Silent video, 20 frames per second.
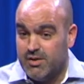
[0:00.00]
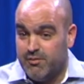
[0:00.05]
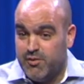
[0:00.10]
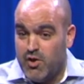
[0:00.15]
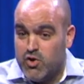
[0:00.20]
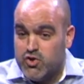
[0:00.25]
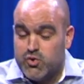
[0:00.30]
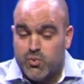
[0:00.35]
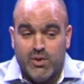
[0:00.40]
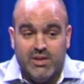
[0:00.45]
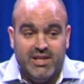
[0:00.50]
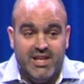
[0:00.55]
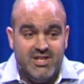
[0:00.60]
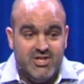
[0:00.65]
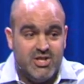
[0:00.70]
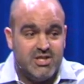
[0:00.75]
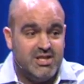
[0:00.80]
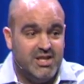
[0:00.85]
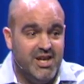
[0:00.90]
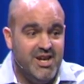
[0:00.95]
of those
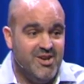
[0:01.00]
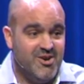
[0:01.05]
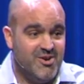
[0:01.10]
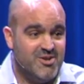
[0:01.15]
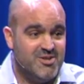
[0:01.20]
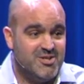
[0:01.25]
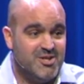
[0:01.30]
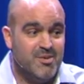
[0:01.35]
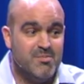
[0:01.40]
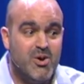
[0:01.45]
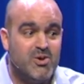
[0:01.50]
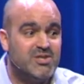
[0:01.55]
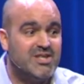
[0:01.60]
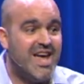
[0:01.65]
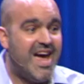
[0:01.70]
religious leaders, the most